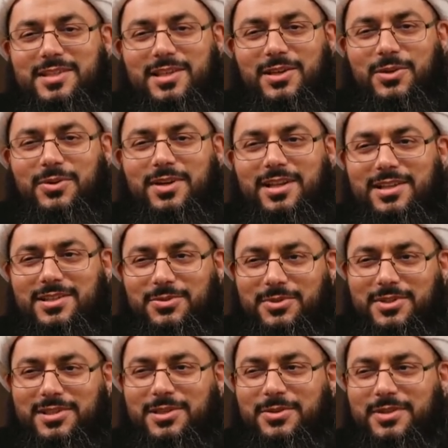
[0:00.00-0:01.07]
Truly, those
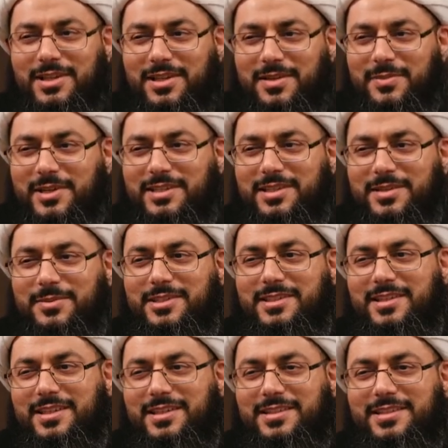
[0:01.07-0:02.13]
children have grown.
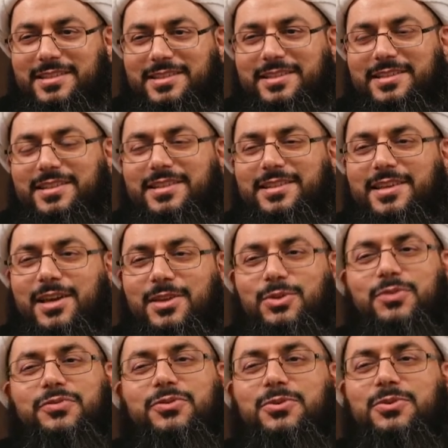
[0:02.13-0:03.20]
They, they have
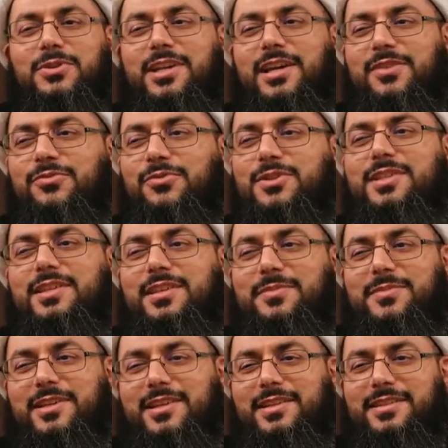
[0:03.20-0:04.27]
now reached
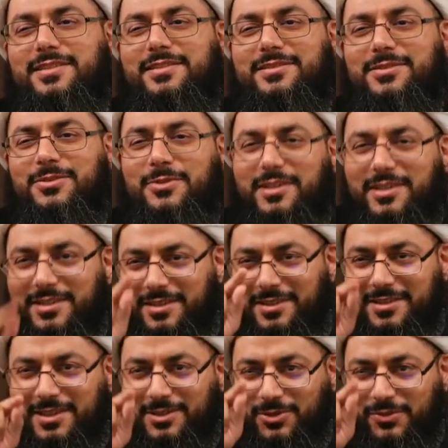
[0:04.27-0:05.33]
a level that they
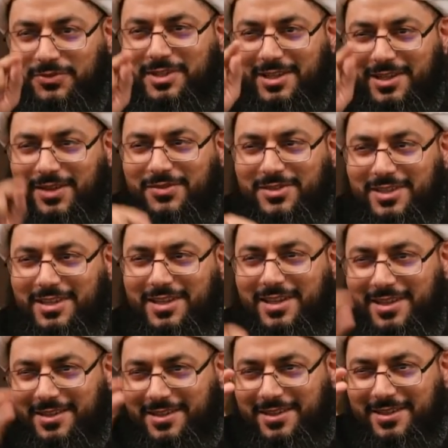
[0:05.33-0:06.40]
can issue edicts for
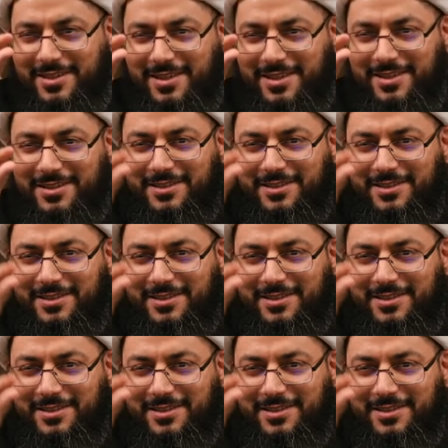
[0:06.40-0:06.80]
themselves.